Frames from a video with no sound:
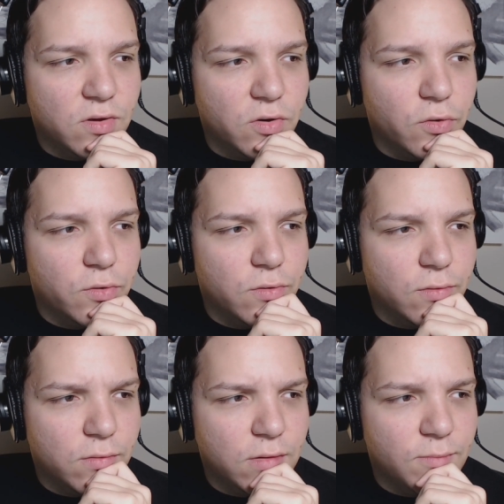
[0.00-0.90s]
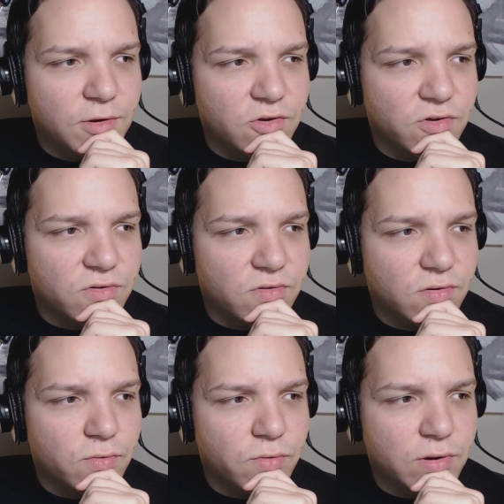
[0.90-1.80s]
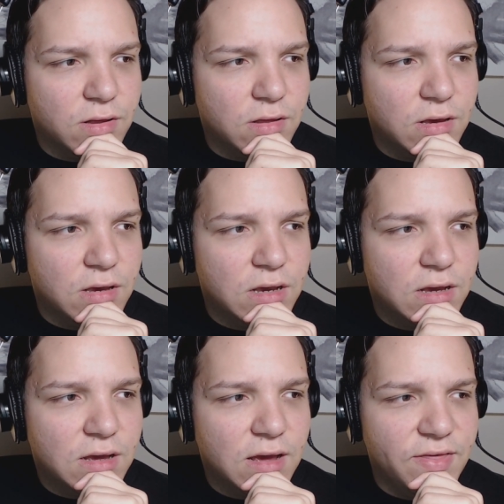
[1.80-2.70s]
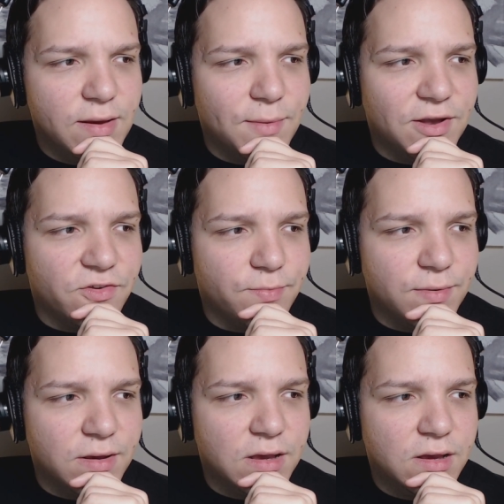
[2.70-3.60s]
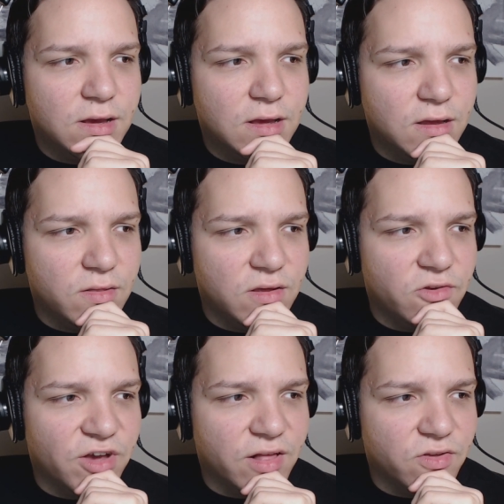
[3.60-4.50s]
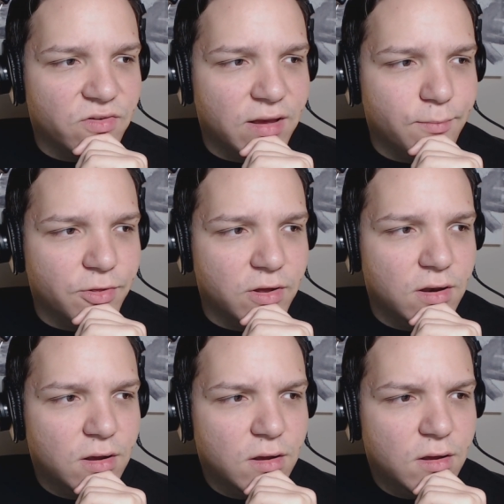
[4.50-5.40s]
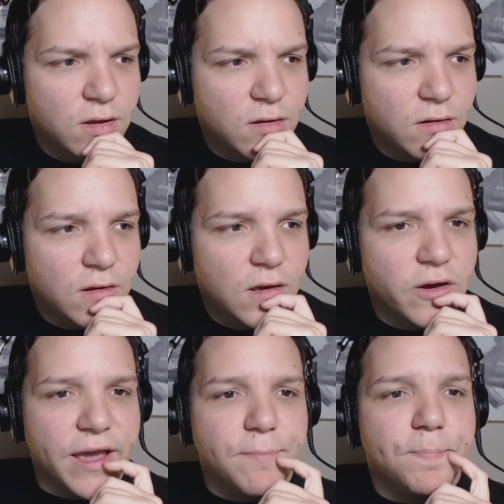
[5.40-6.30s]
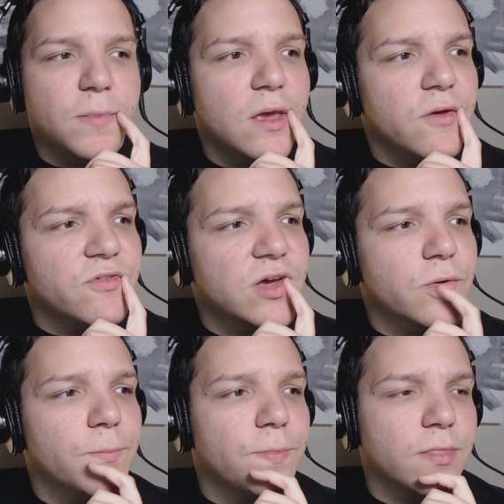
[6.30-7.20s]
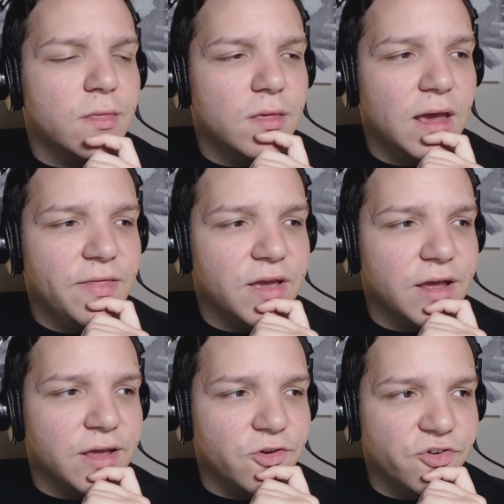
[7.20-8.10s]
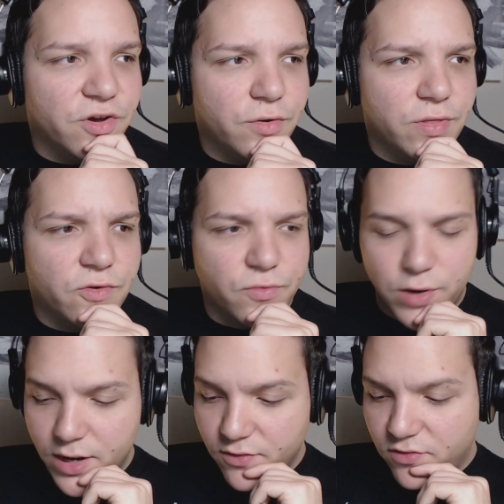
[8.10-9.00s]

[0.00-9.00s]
So let me just quickly, I think it might just be in the checklist template. Okay, so I think I can show it this way.